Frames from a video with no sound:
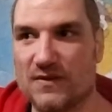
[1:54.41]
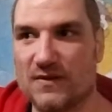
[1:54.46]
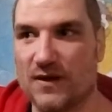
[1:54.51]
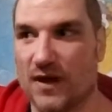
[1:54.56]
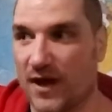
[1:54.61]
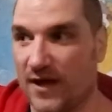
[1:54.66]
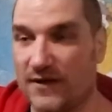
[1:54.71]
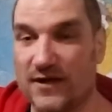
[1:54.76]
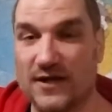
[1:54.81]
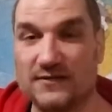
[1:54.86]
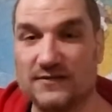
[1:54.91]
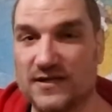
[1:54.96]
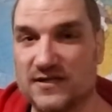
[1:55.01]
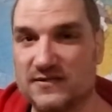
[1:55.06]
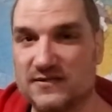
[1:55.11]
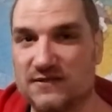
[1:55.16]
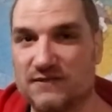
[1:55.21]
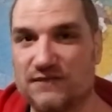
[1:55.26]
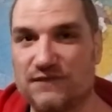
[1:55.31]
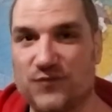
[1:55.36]
I got
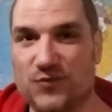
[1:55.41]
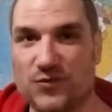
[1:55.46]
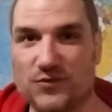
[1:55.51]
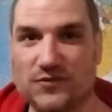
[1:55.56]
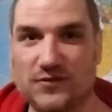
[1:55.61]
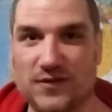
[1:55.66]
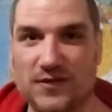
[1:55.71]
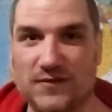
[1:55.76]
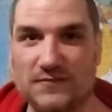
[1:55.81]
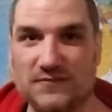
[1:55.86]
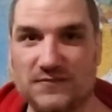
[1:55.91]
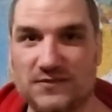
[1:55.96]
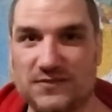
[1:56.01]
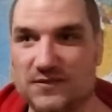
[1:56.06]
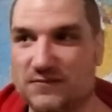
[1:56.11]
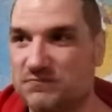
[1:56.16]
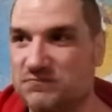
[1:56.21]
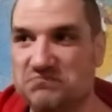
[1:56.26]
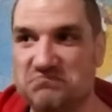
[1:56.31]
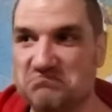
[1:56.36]
tested 4 times
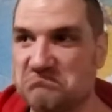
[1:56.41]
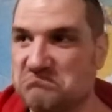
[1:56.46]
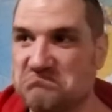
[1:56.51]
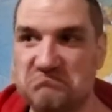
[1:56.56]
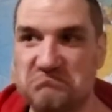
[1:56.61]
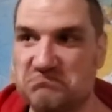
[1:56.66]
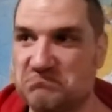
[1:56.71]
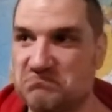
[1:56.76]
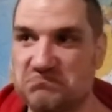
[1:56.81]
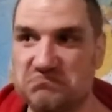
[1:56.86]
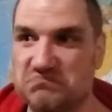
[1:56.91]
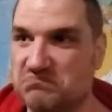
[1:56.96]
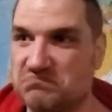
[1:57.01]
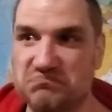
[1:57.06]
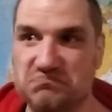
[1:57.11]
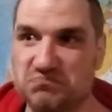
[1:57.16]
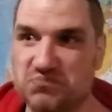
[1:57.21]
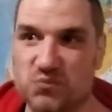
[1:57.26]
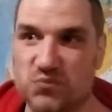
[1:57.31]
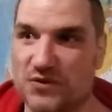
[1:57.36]
there
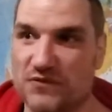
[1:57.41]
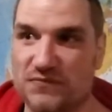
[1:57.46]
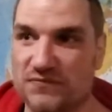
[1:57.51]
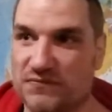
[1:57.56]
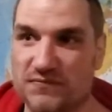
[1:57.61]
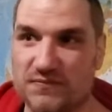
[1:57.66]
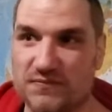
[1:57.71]
with.